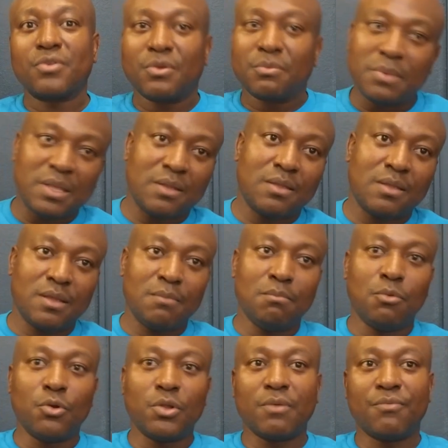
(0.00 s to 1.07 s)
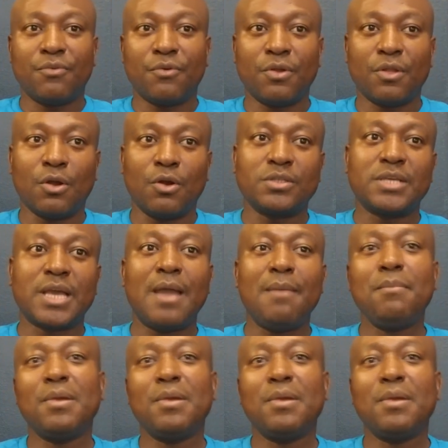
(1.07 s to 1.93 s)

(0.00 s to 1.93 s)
They've been in boating for a long time,